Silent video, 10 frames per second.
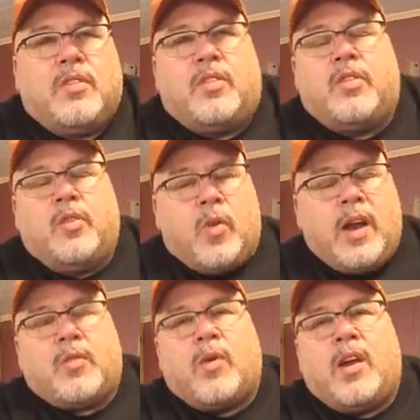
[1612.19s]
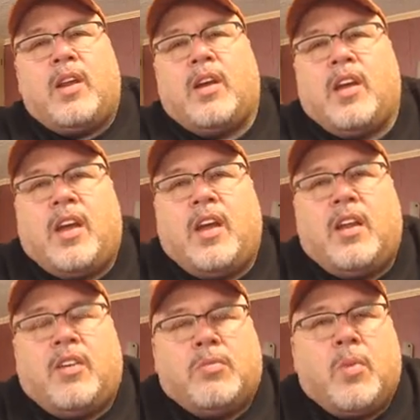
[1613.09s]
The direct radiant heat
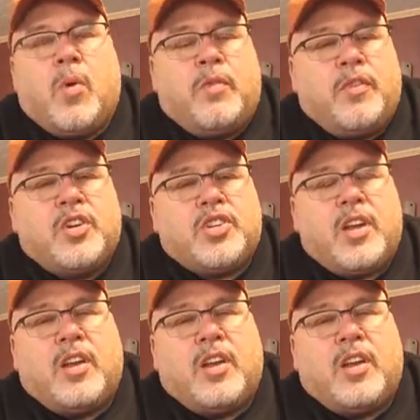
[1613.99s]
is more efficient